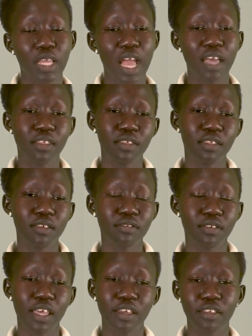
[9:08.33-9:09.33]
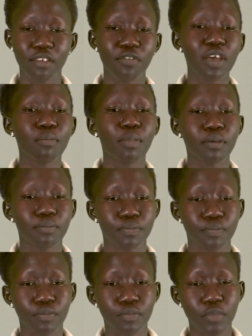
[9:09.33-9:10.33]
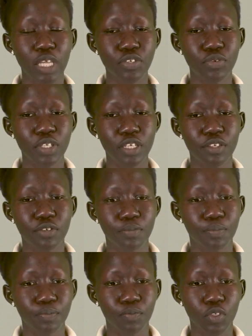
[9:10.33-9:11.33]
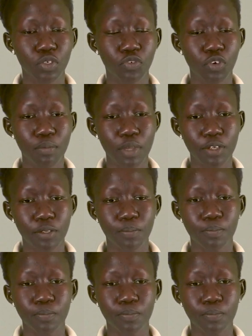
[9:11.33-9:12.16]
other things like the fiber that you need from it.